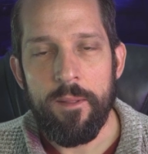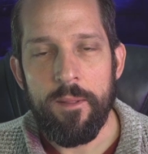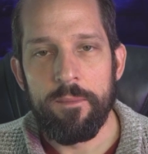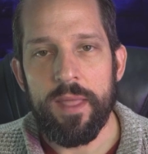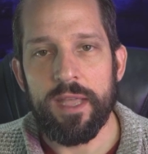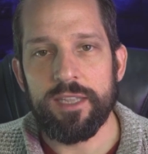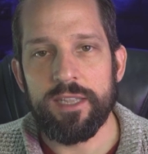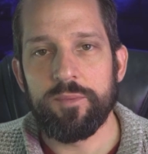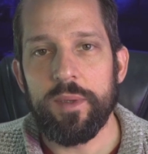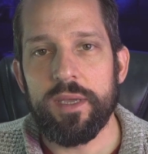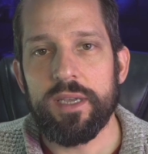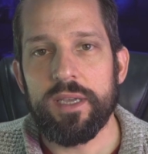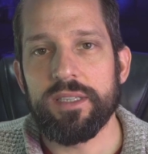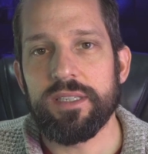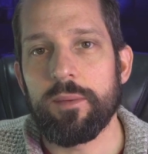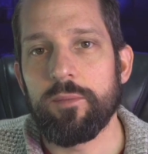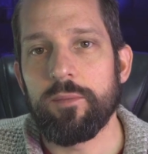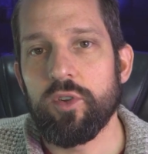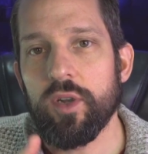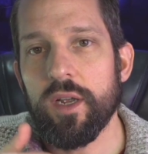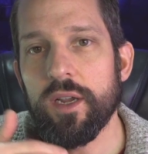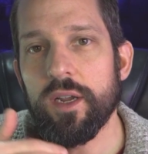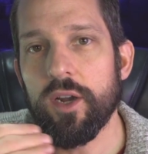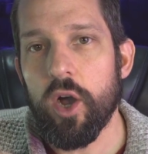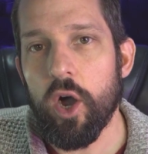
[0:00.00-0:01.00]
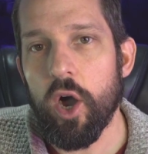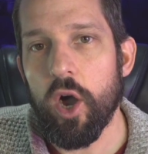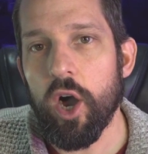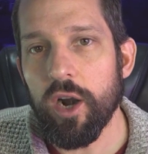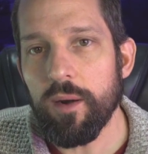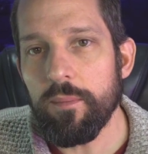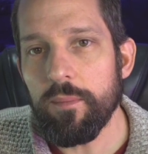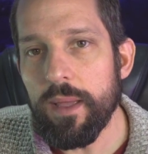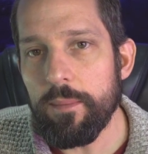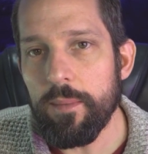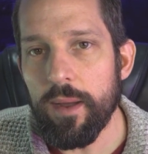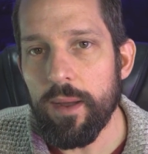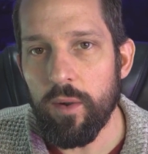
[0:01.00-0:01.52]
That's because I'm trying to
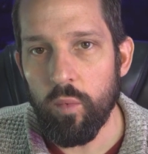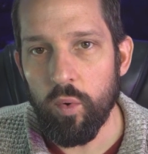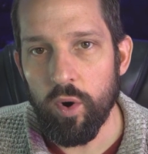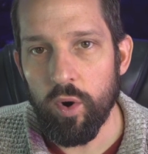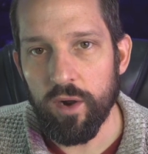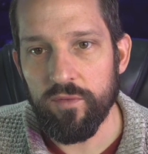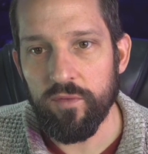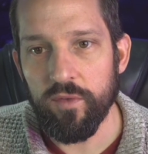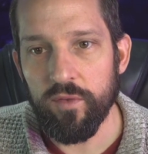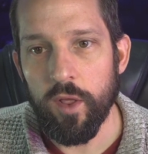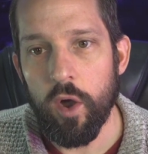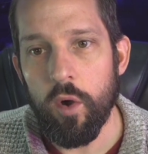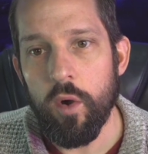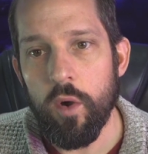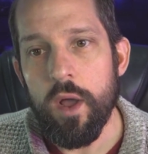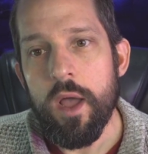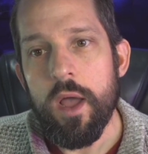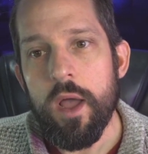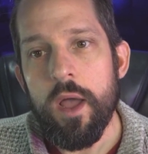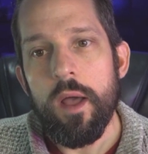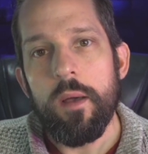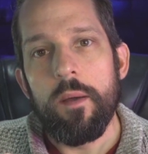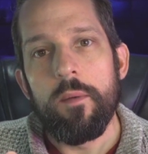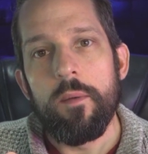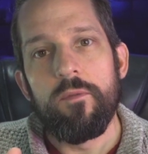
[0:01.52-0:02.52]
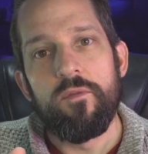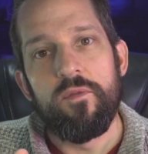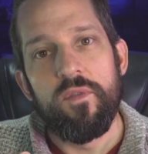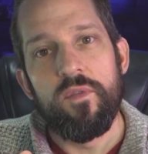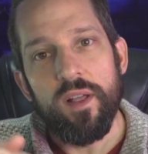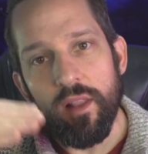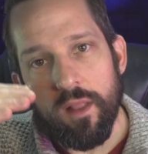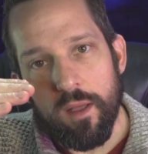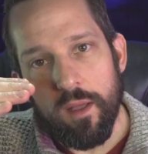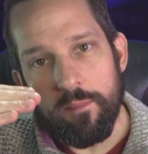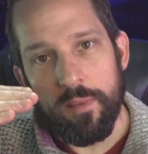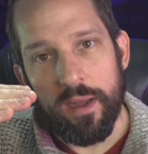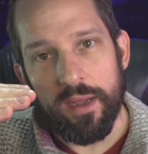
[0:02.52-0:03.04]
automate my workflow,
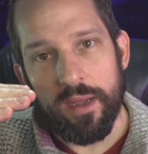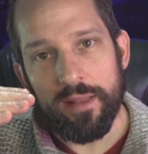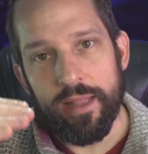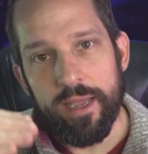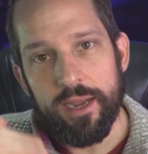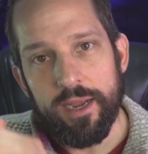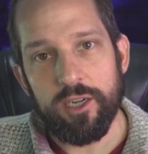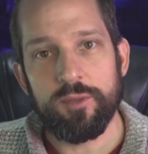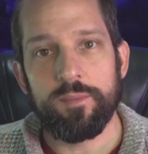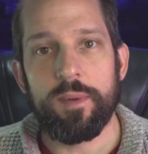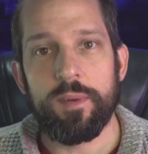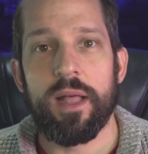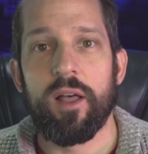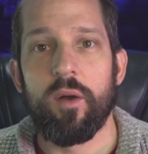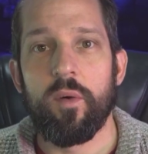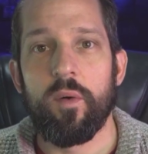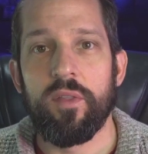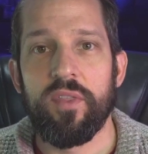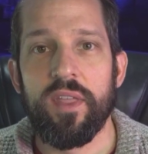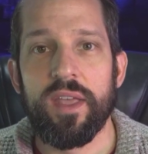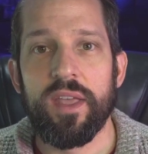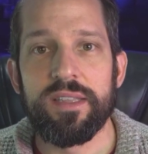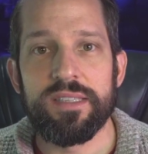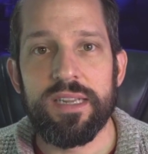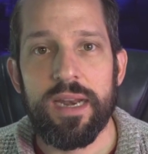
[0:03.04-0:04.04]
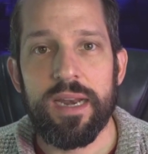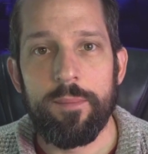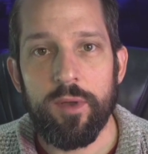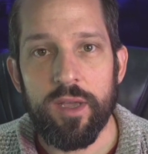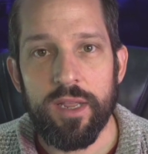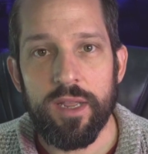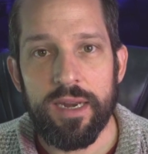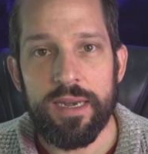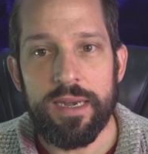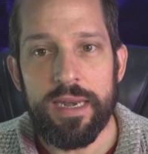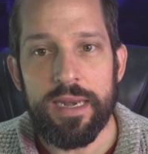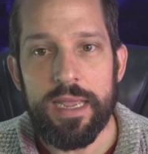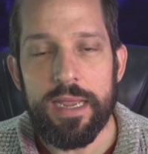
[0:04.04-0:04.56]
fill up my layers palette with things that I'm
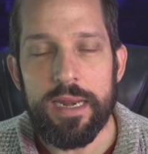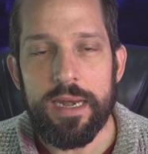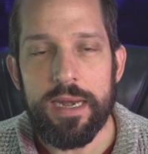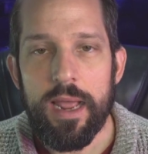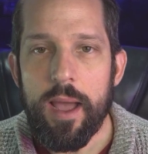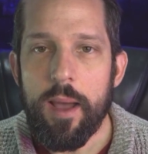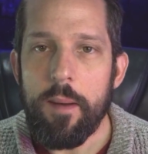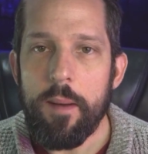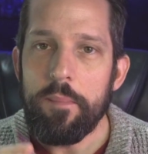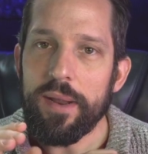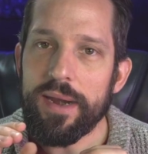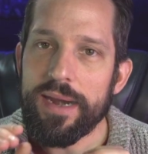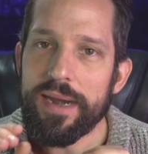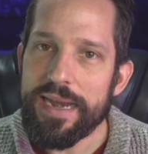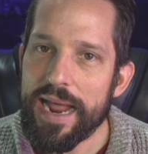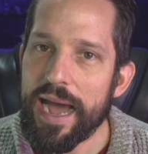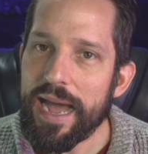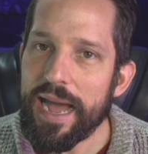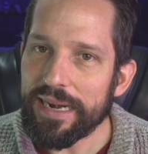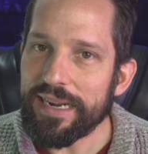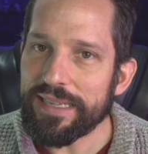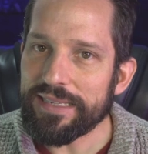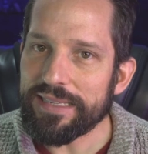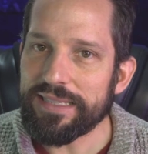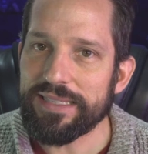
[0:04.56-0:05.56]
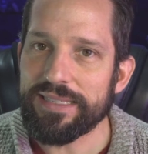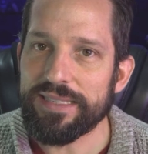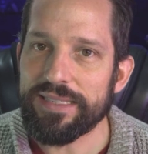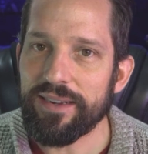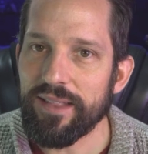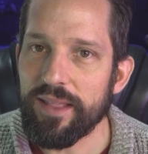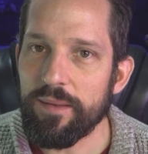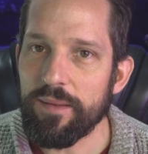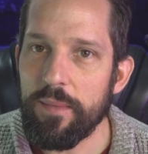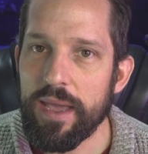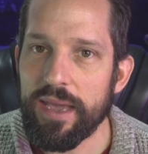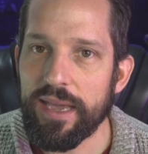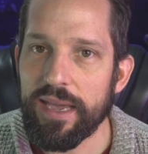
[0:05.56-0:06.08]
going to need, but not
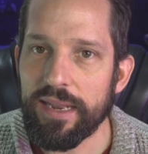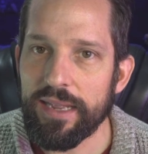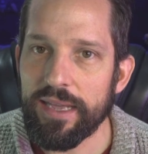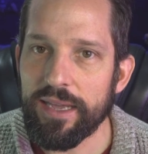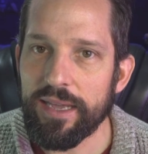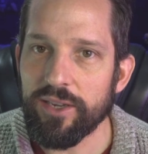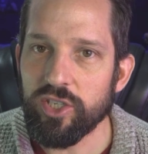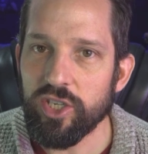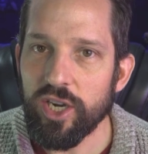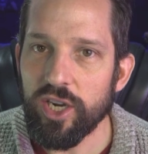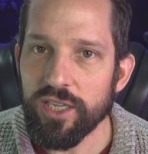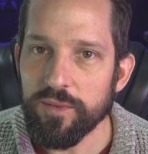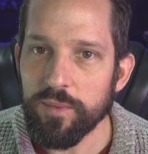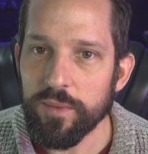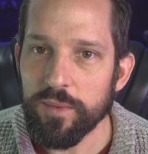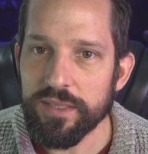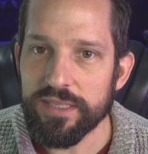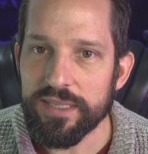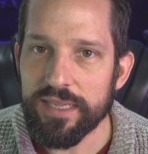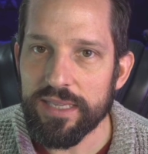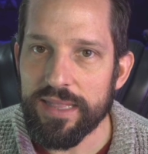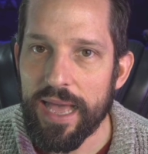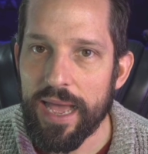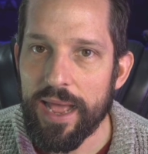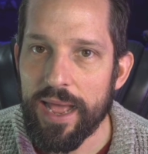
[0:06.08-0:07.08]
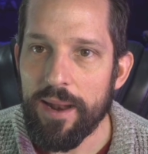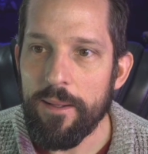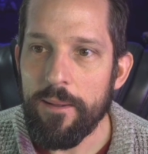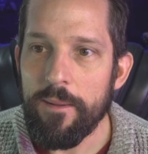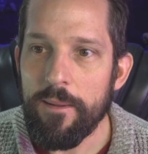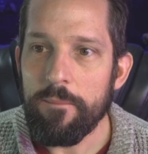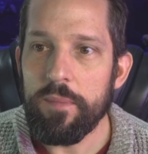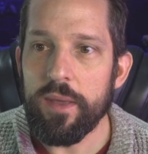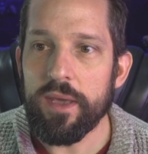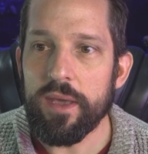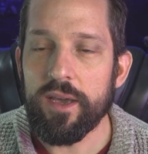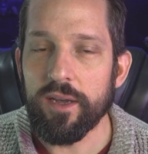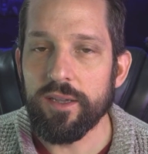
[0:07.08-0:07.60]
necessarily make any adjustments to that,
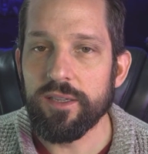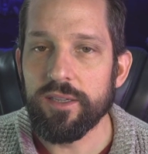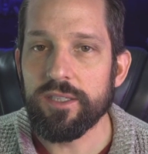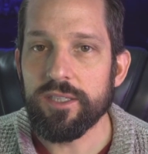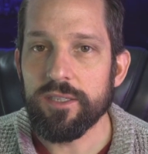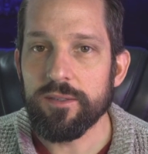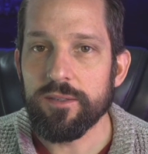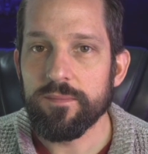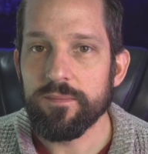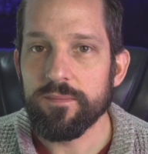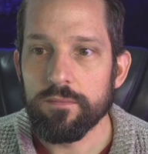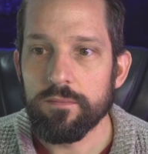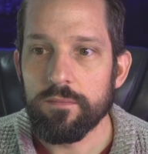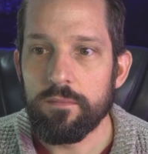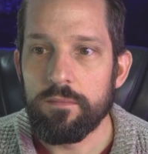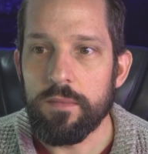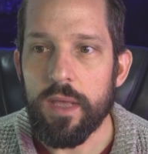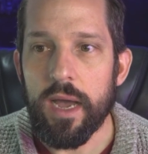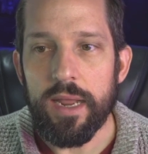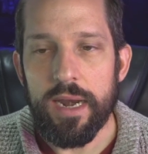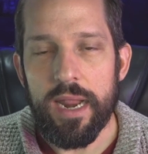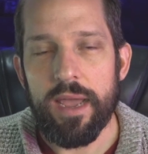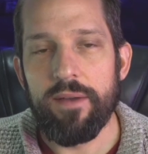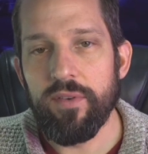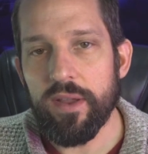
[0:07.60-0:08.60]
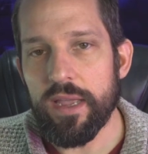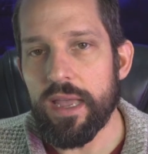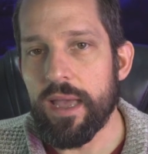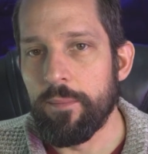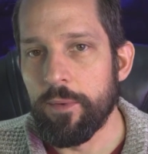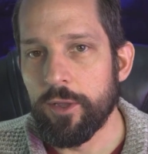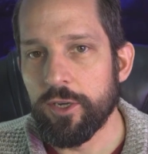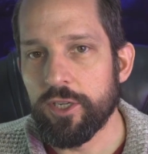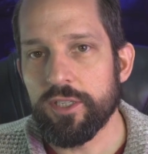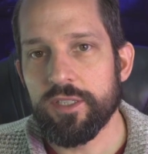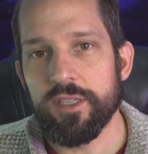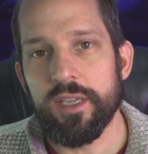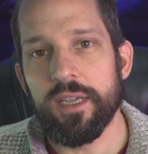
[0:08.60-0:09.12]
because not every
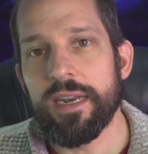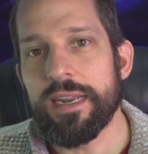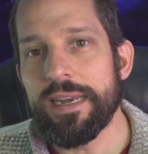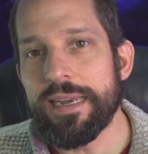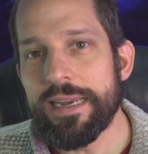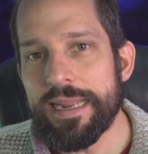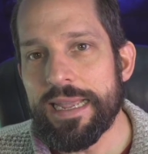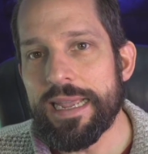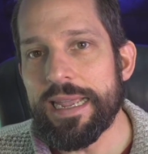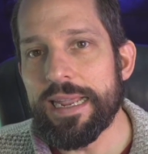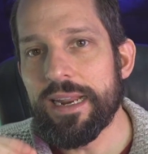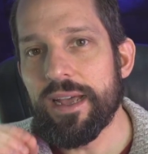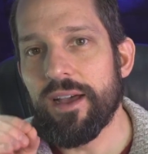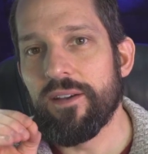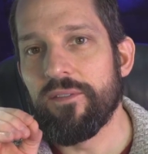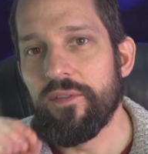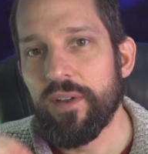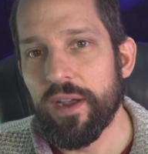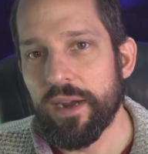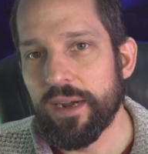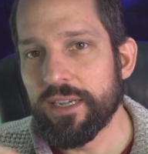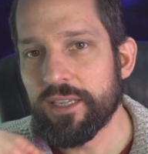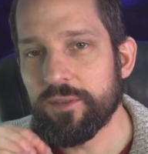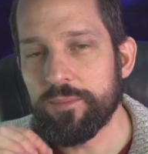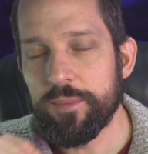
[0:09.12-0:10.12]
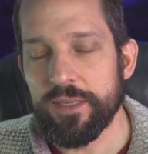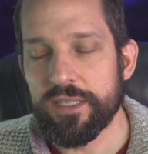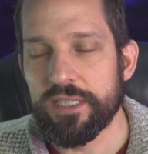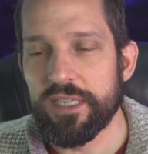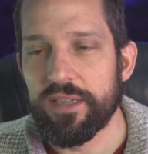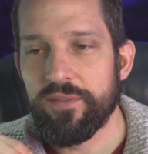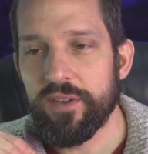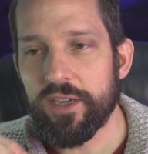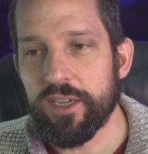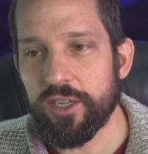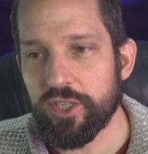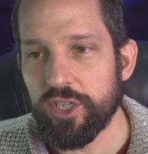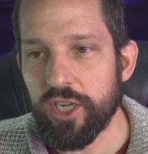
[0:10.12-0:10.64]
image is going to need a very
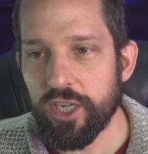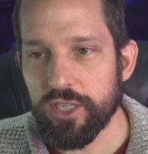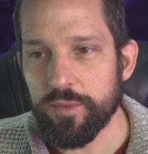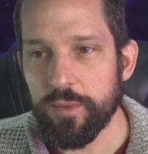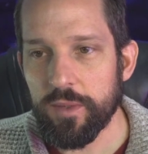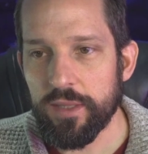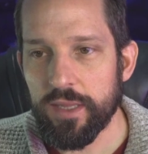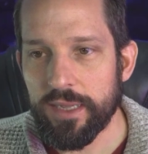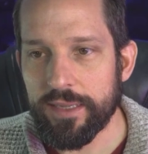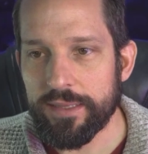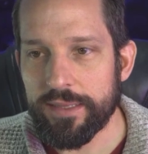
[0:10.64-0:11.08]
specific adjustment like